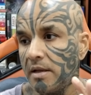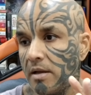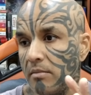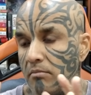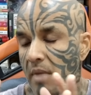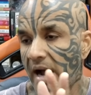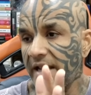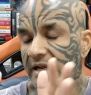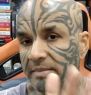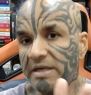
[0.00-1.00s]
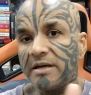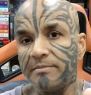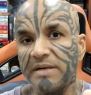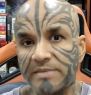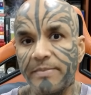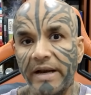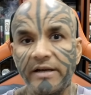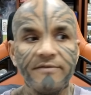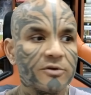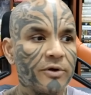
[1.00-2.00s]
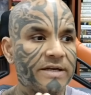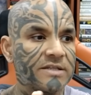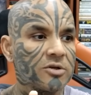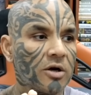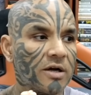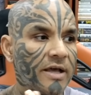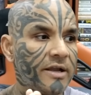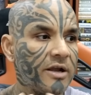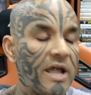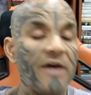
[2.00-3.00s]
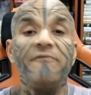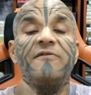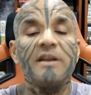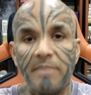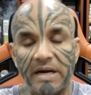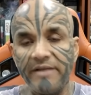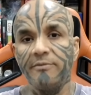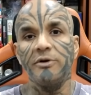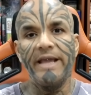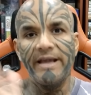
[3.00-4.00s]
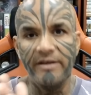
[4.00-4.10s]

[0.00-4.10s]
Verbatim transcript: my limited perspective. So it is not like everybody would agree